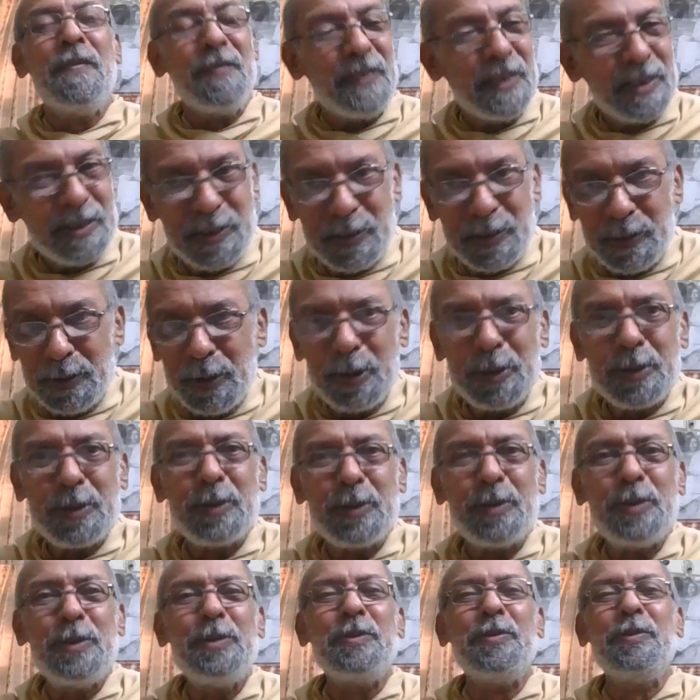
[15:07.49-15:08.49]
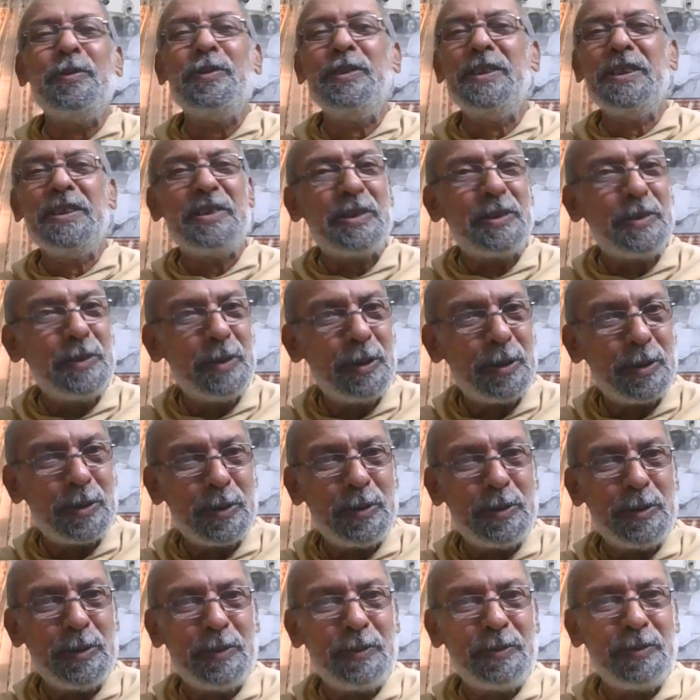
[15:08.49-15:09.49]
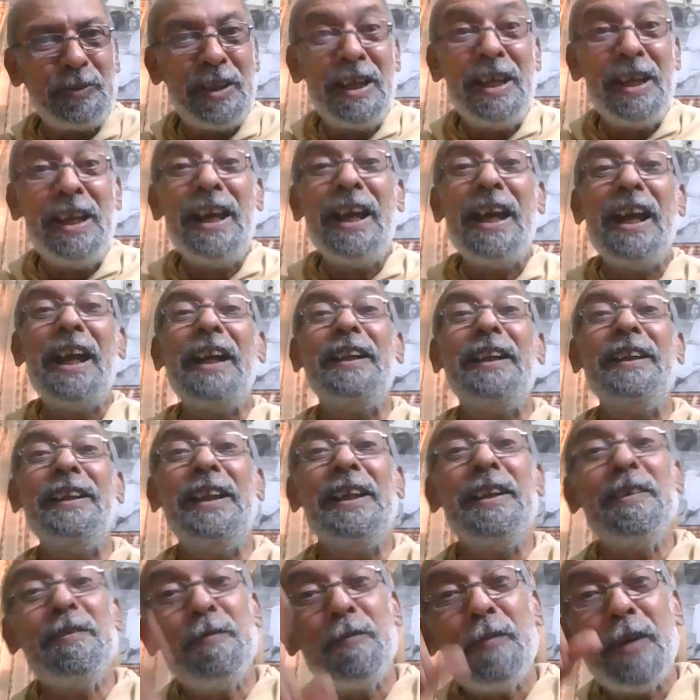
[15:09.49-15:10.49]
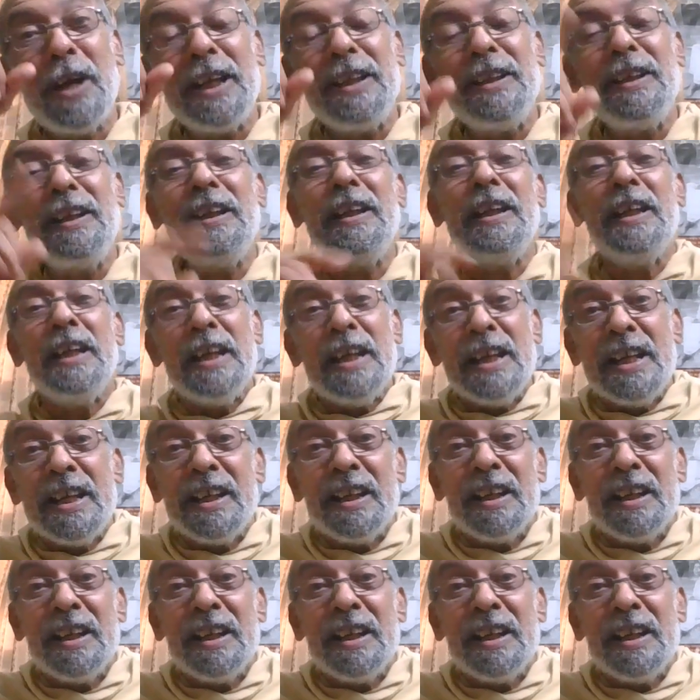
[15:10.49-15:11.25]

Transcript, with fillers: This is not roof. This is not roof. And then finally,